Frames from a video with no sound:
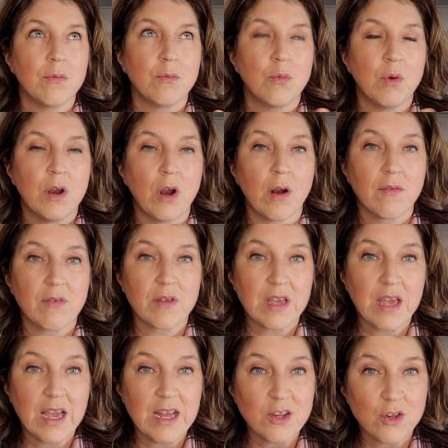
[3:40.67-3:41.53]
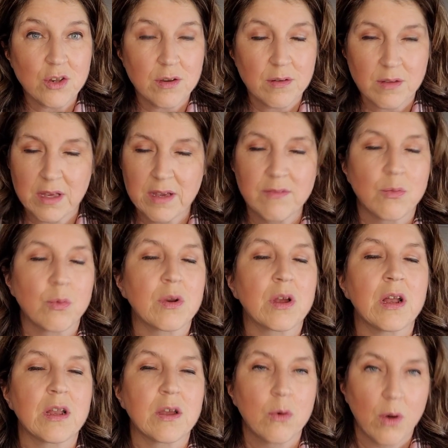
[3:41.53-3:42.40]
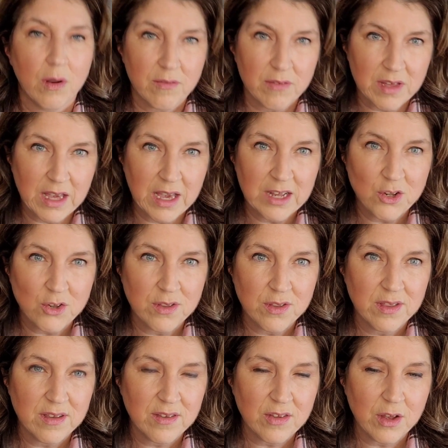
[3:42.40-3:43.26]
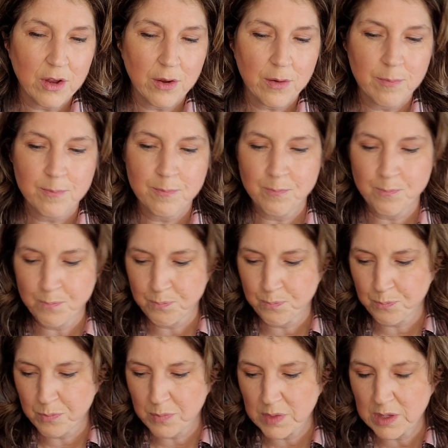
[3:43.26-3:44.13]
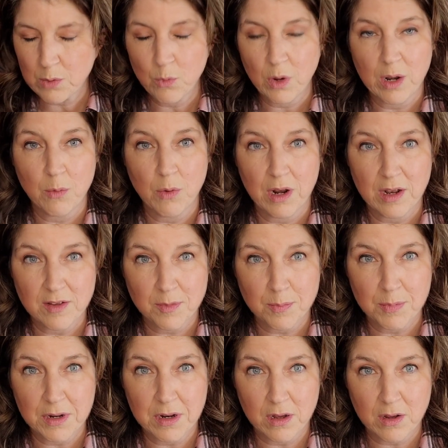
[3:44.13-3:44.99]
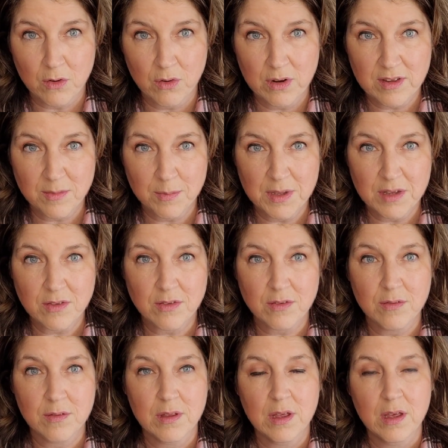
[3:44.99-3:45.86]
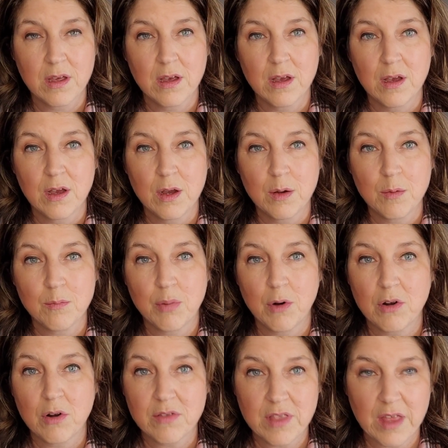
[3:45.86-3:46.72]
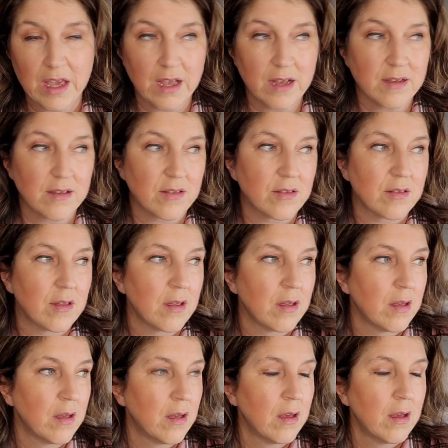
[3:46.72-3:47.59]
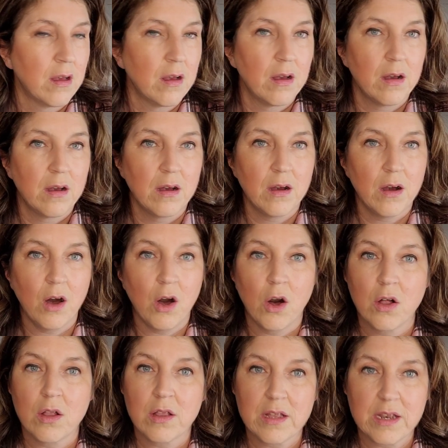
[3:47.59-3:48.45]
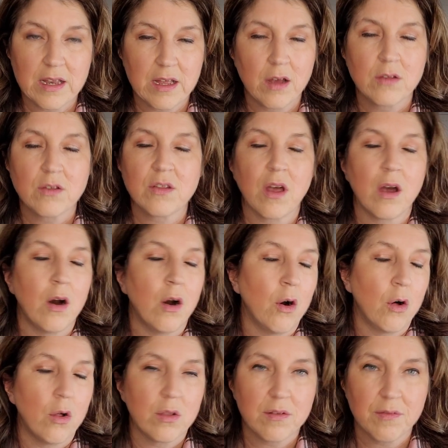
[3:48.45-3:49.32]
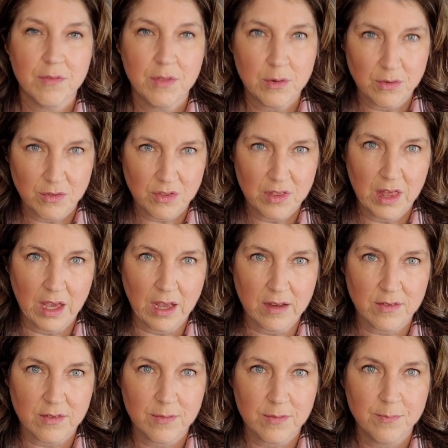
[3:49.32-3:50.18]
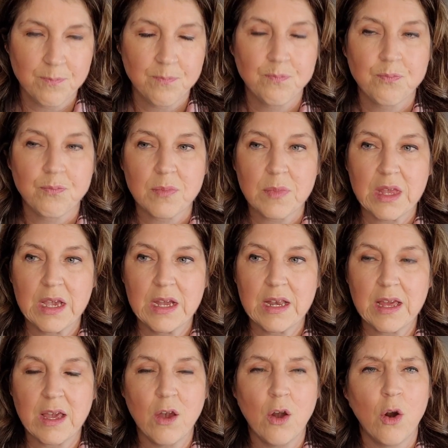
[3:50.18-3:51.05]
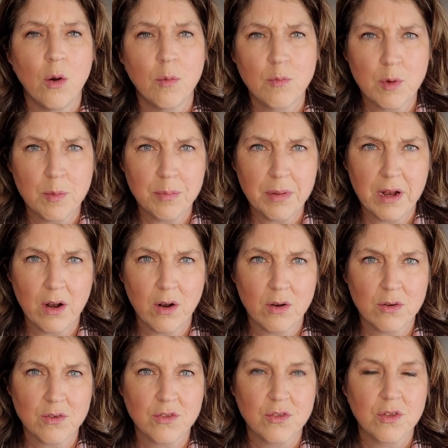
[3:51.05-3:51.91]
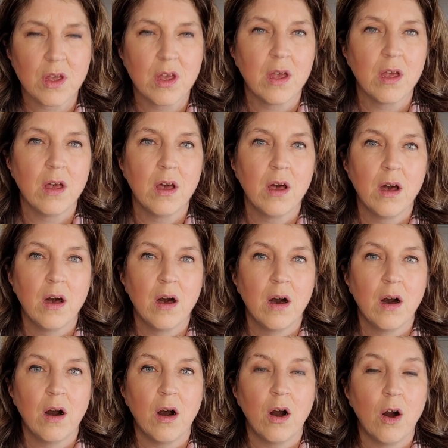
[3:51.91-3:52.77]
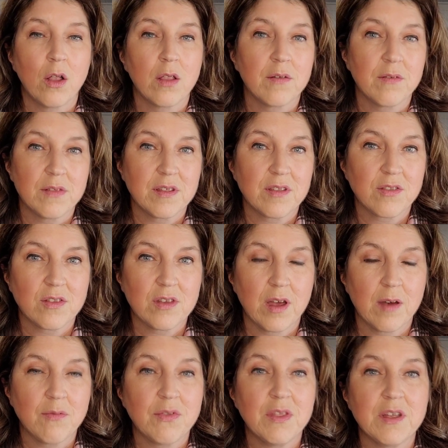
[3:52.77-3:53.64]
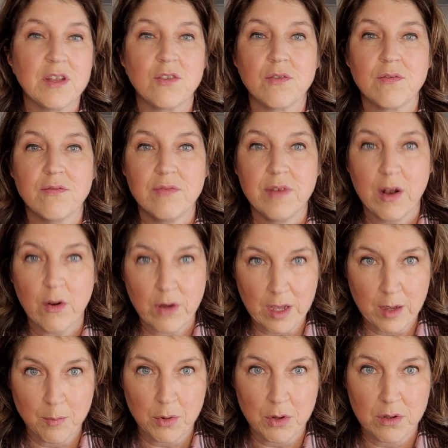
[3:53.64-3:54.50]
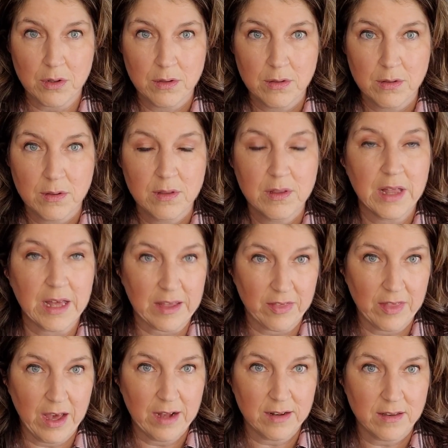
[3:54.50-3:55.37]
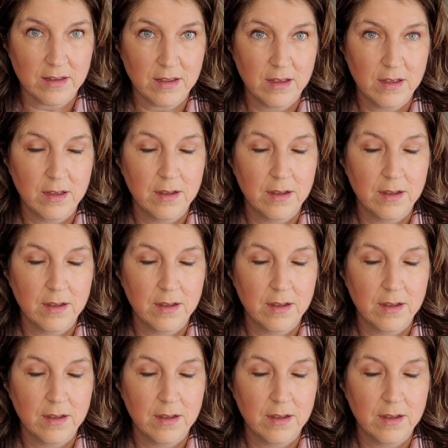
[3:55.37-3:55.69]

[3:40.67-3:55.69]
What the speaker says: what our vacation, if we're going to go on vacation this year, what I want to spend on Christmas, birthdays, holidays, all of those things, any home repairs, all of the stuff that's variable like that.